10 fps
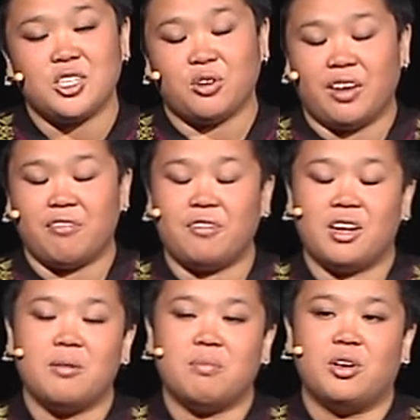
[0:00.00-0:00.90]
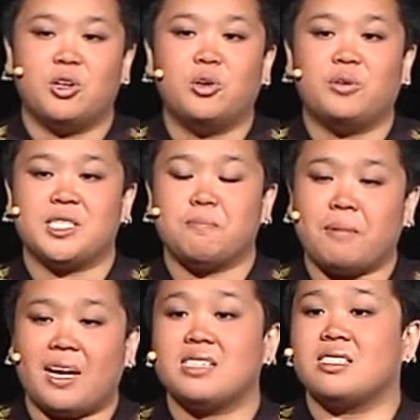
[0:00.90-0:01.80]
So a farmer who is
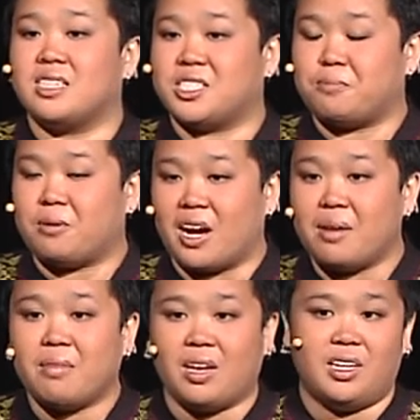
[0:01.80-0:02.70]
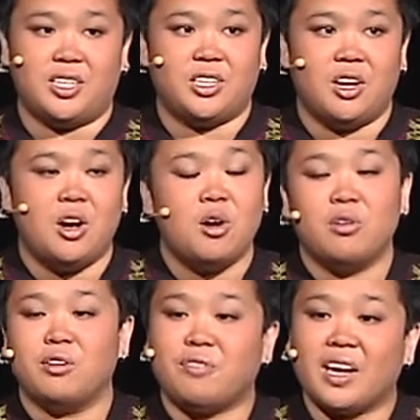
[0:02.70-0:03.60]
past his prime age
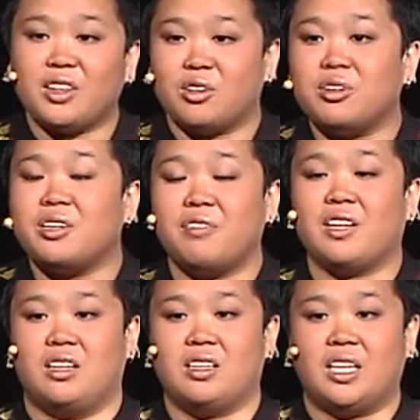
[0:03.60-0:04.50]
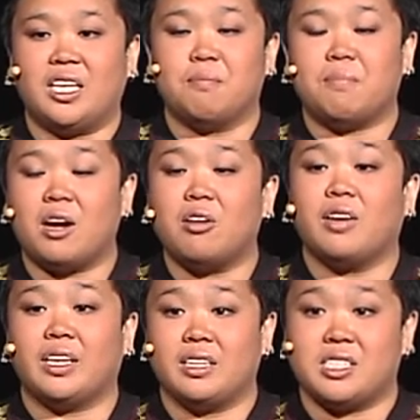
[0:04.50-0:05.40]
will find no difficulty in
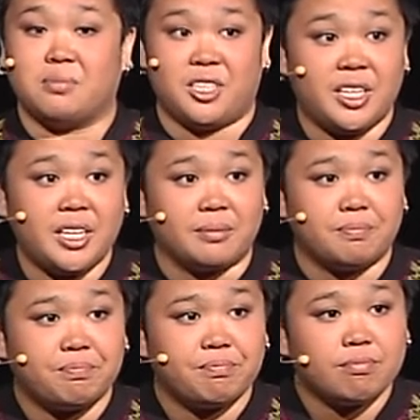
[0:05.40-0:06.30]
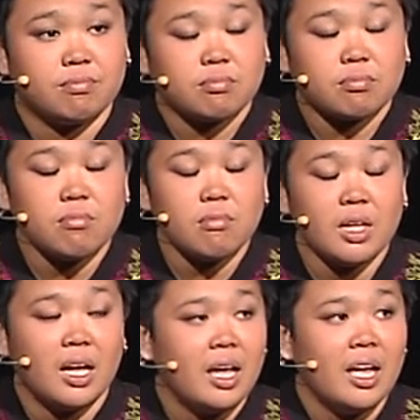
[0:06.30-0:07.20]
powering this machine.
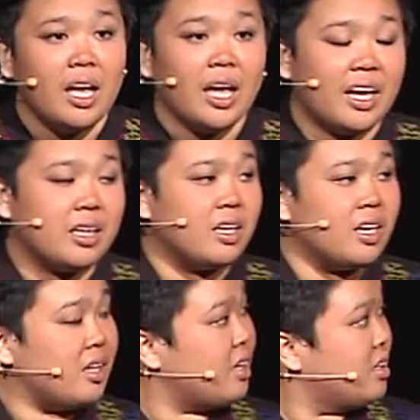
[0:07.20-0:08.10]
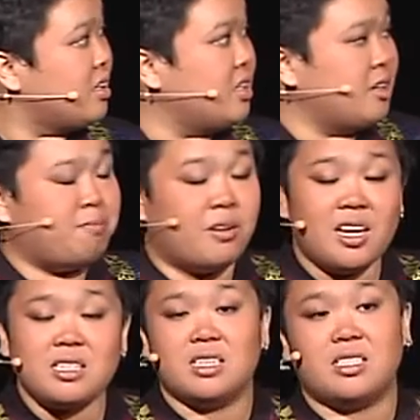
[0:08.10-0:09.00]
And the
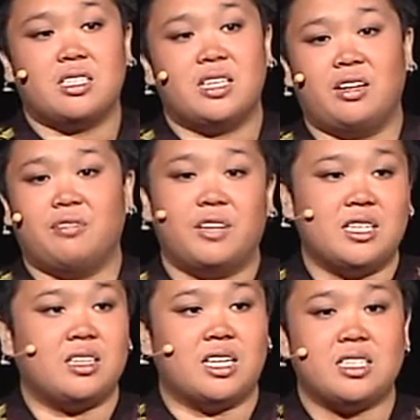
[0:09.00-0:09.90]
process itself is